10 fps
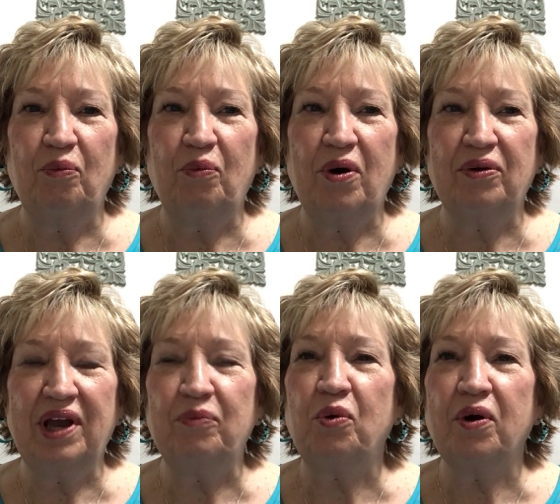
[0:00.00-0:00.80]
want
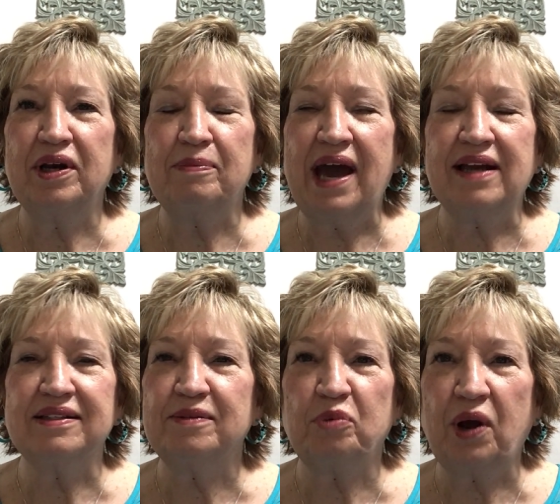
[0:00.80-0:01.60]
and worried about us
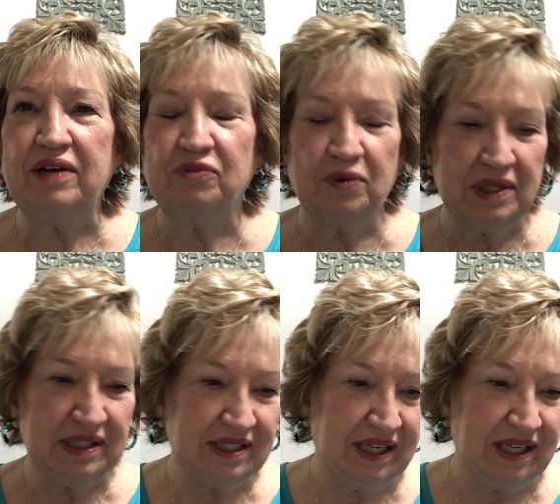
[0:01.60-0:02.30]
and prayed for us,